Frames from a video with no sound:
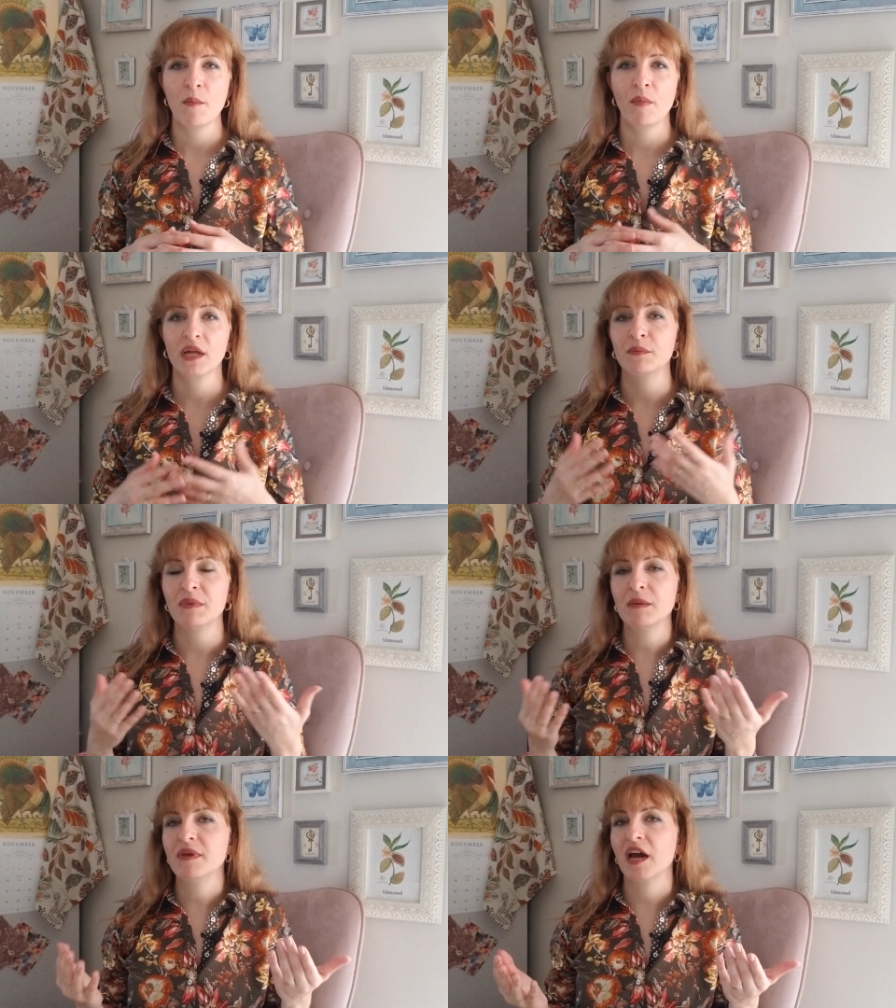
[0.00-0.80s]
But
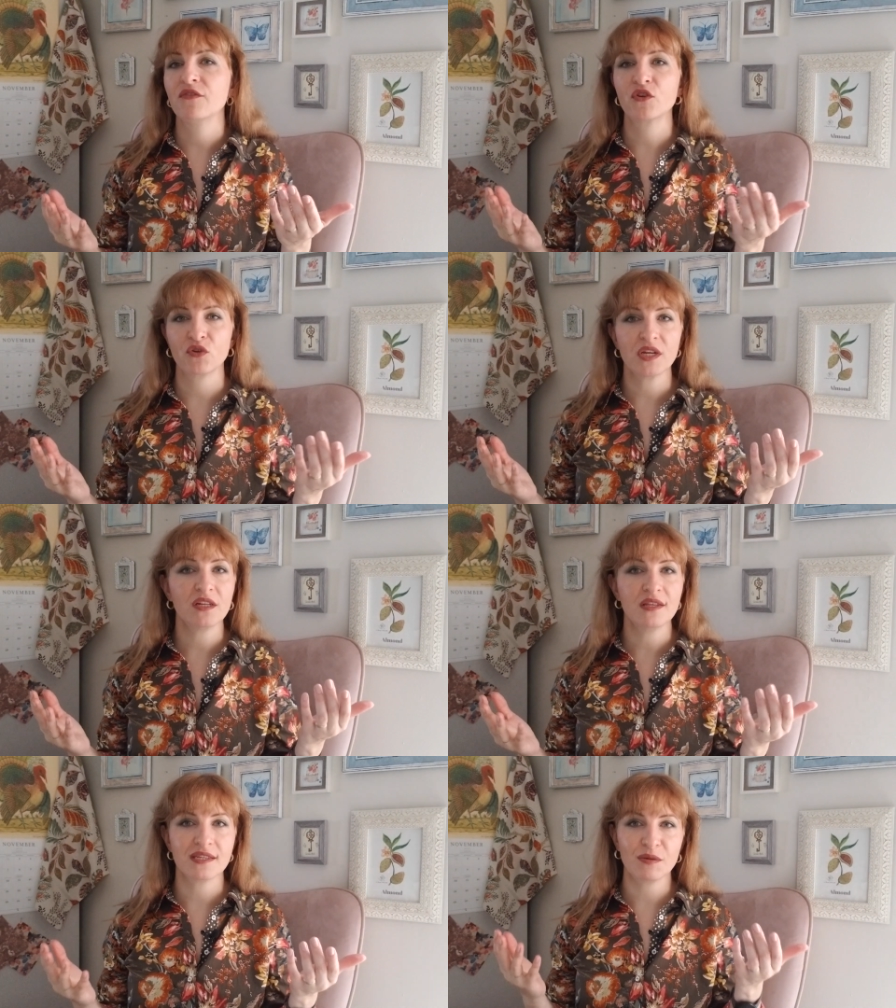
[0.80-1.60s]
maybe I've
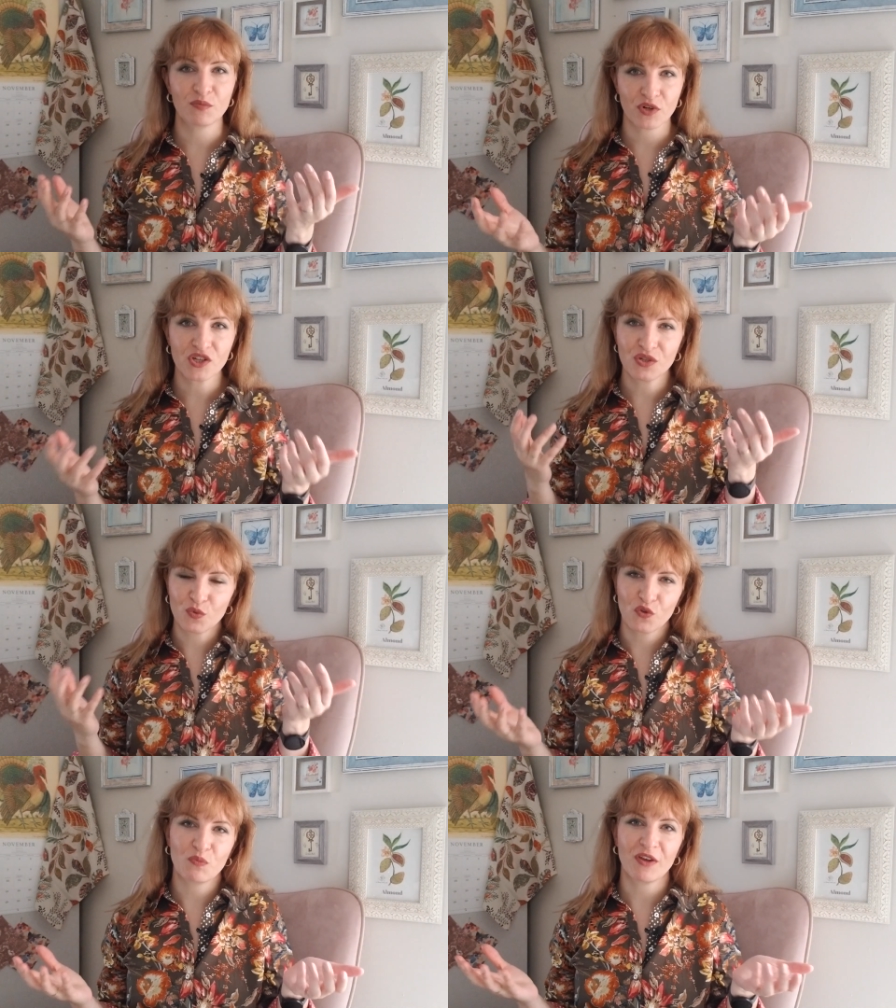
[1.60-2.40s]
created this impression
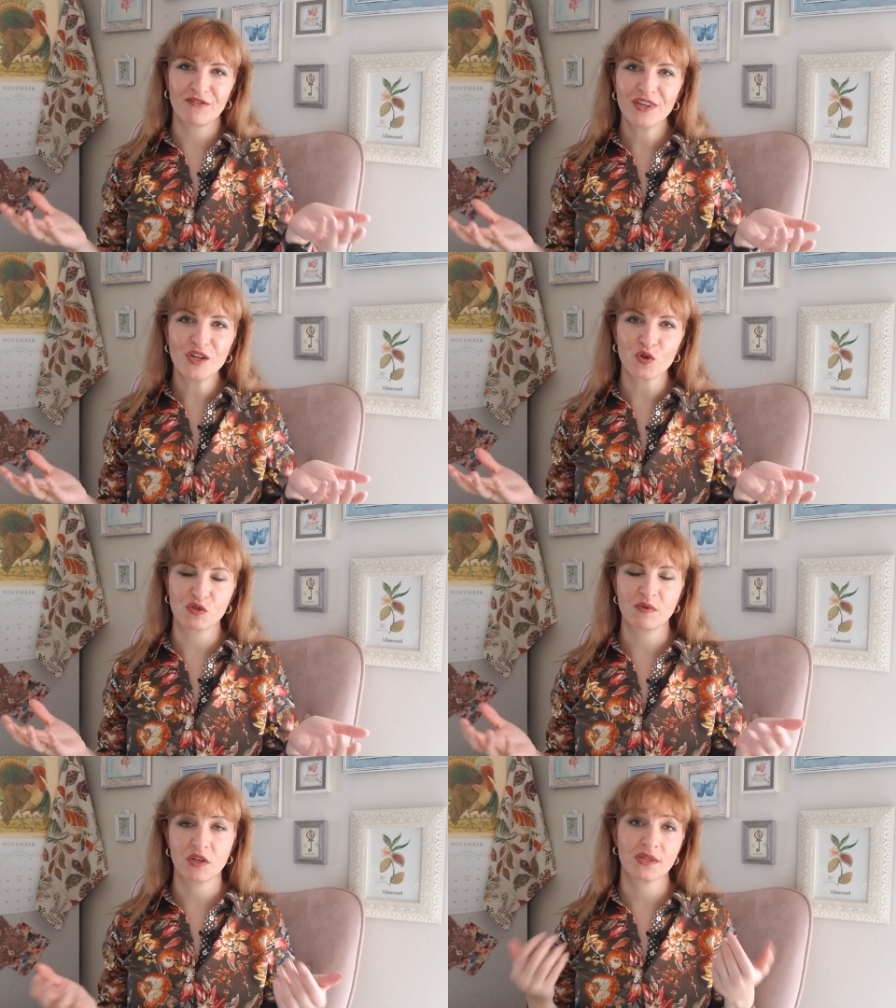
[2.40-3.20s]
with my
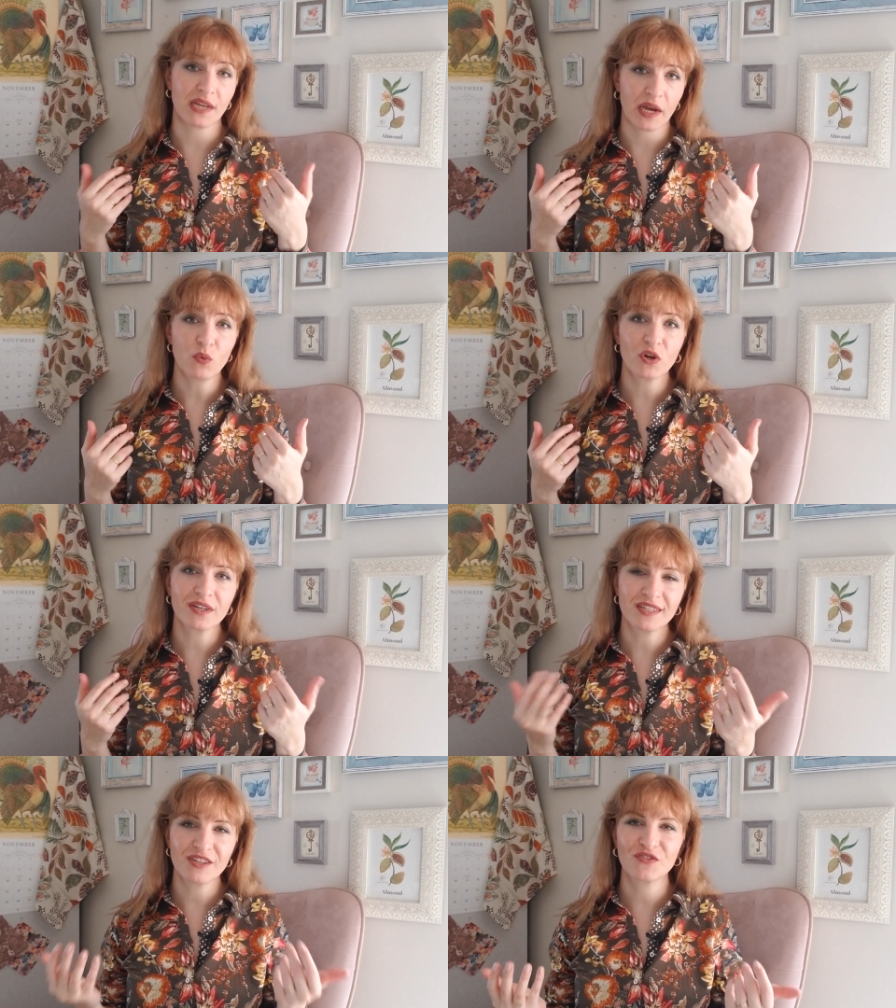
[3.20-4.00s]
videos because I work
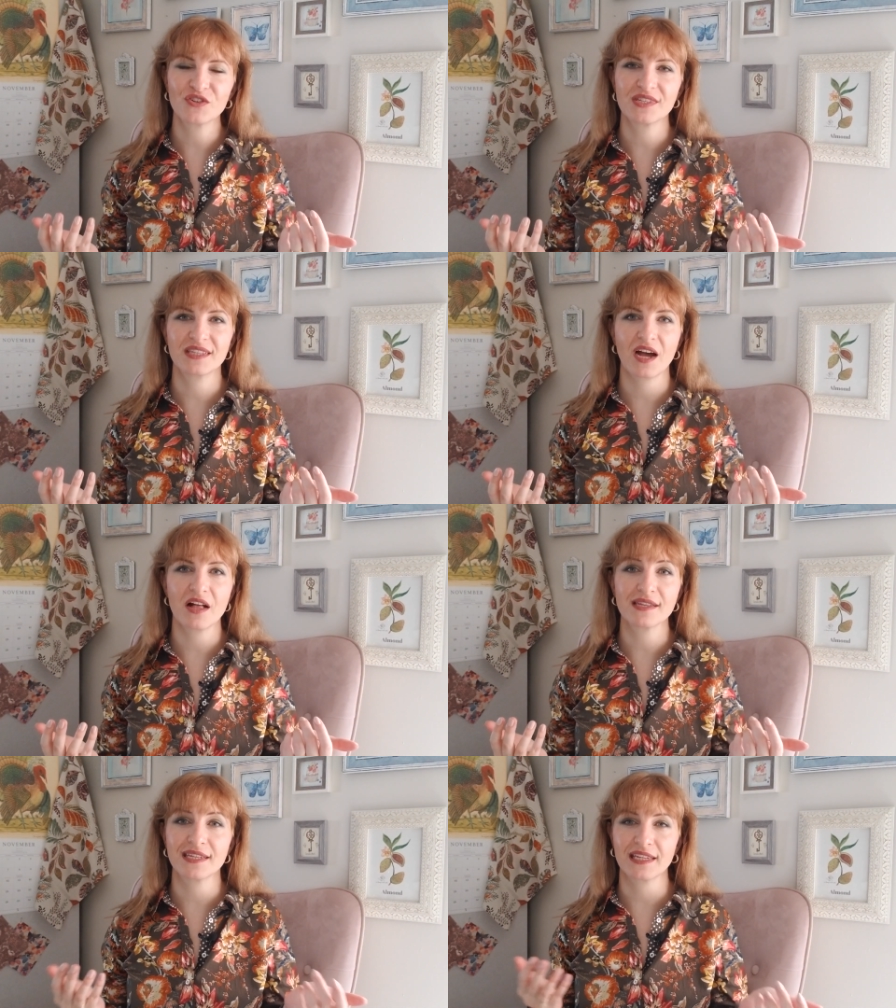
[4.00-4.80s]
in different
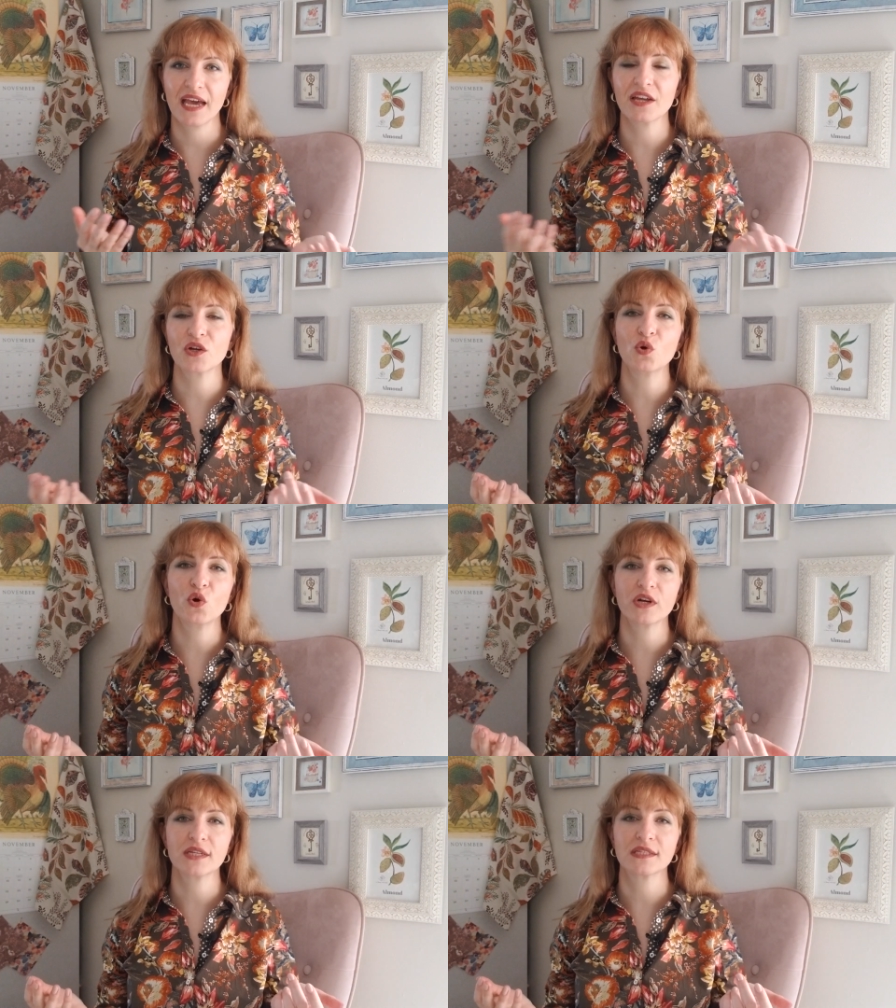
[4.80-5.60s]
styles and
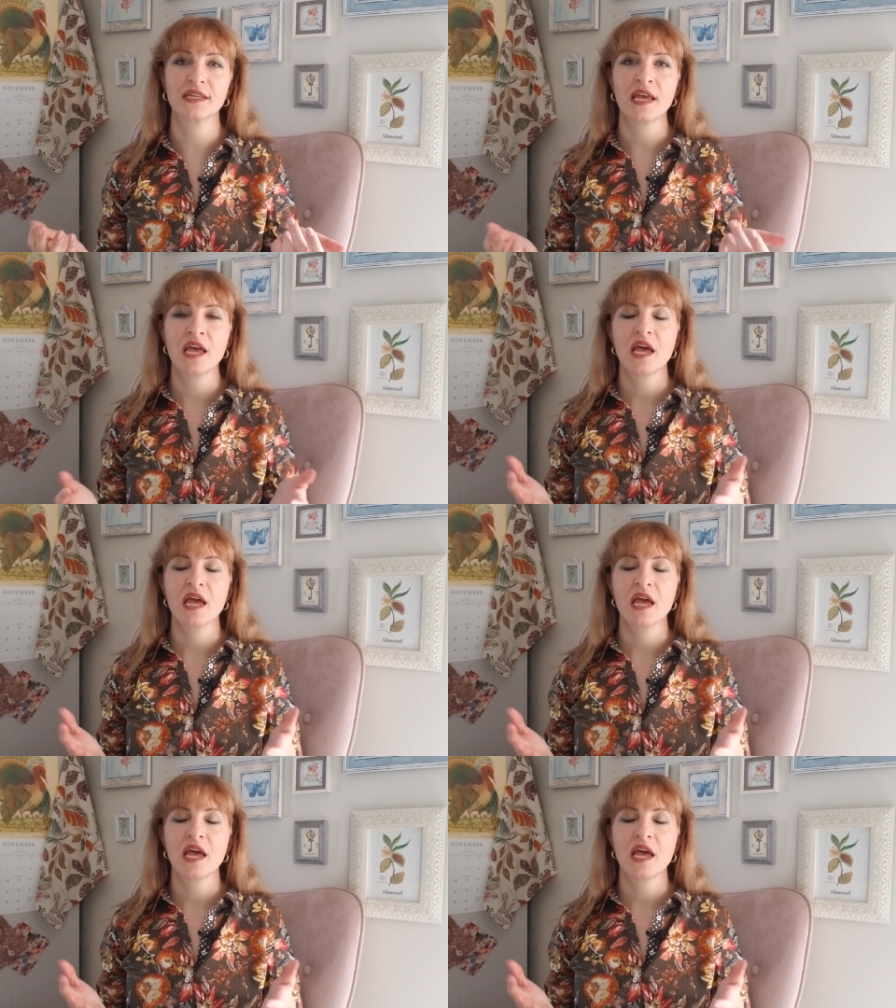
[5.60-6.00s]
categories,